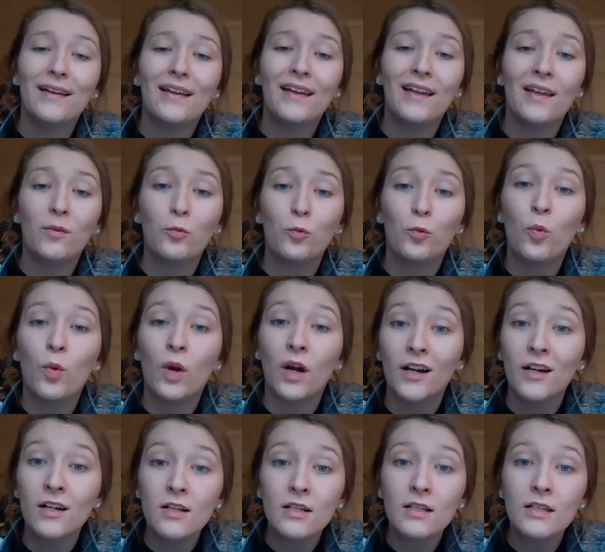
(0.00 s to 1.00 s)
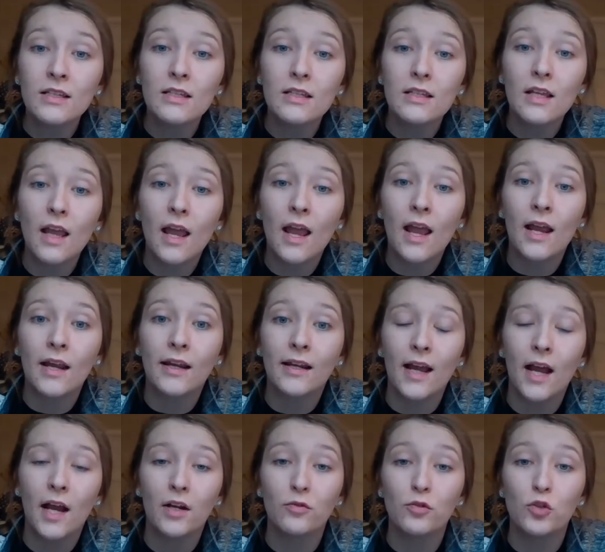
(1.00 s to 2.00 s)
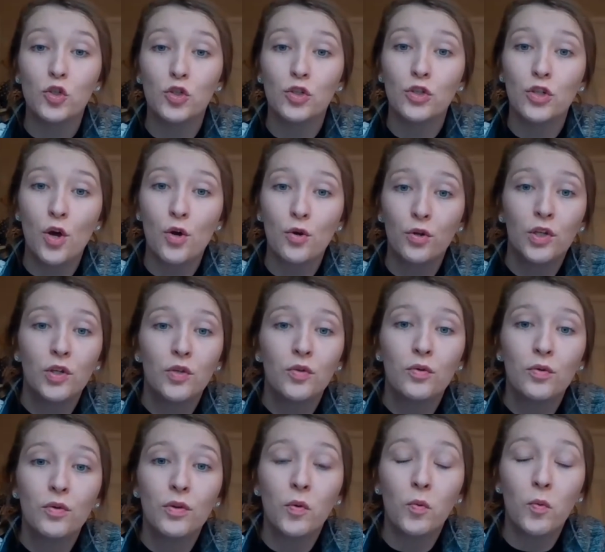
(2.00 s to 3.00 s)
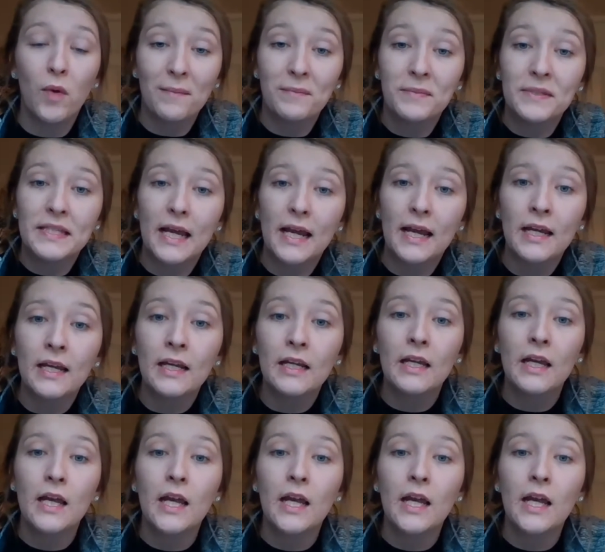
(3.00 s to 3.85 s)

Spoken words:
it works and kind of show you the website,